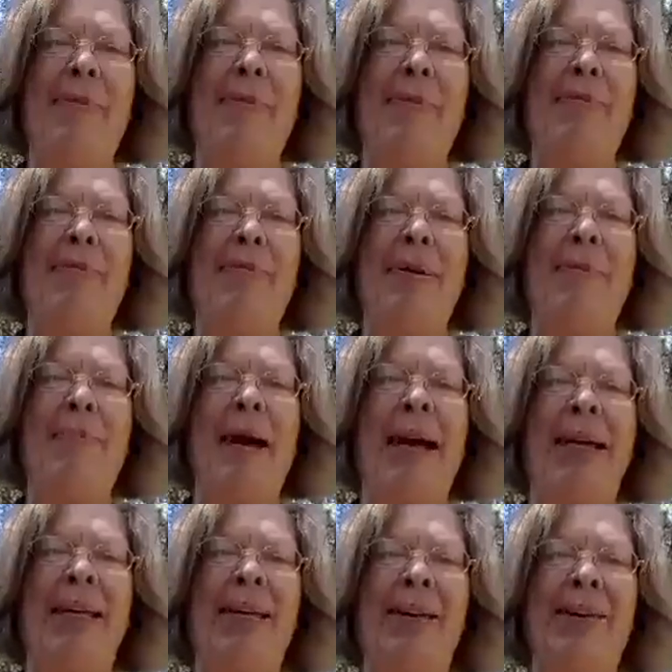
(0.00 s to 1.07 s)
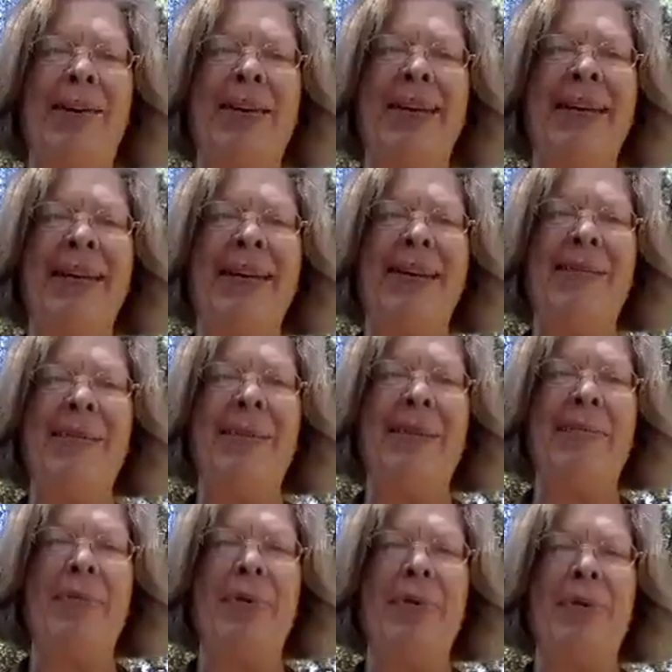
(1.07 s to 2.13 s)
I'm out in my backyard again with
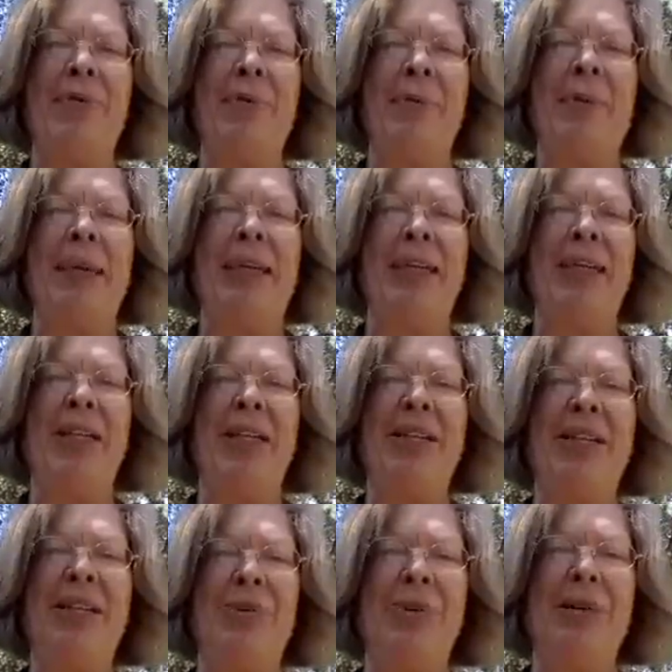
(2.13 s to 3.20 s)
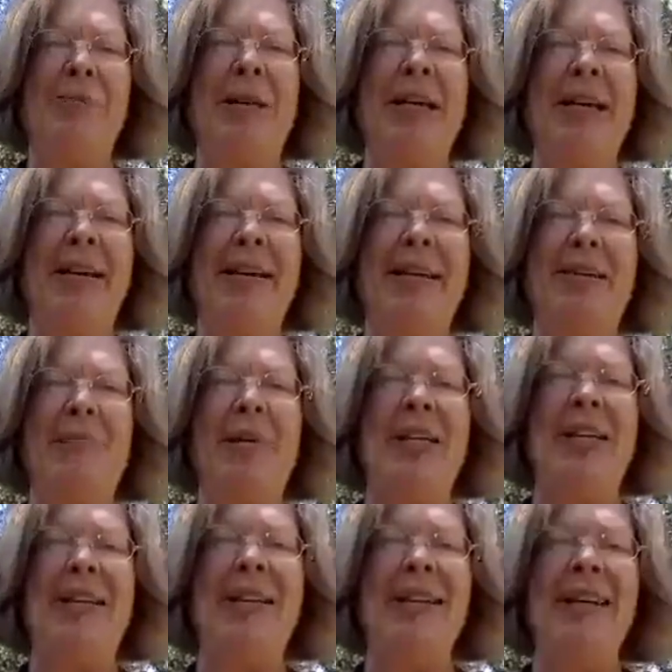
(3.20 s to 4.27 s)
a beautiful big jade tree behind
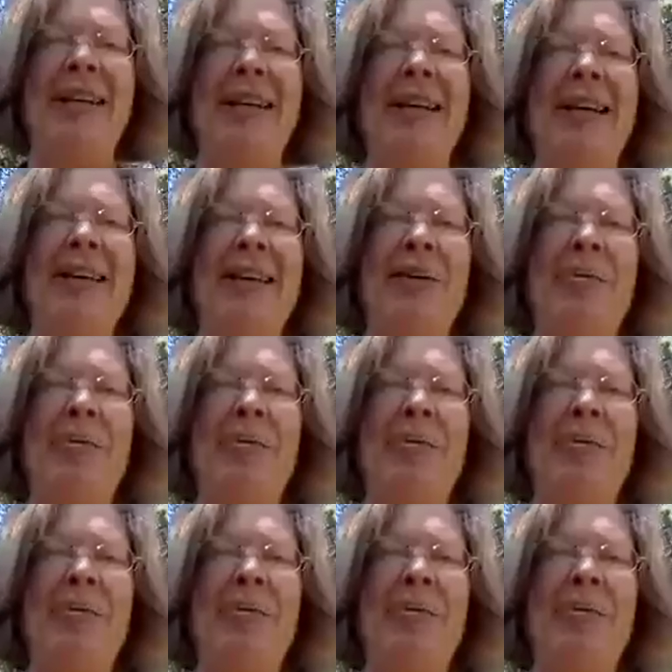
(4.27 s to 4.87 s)
me, another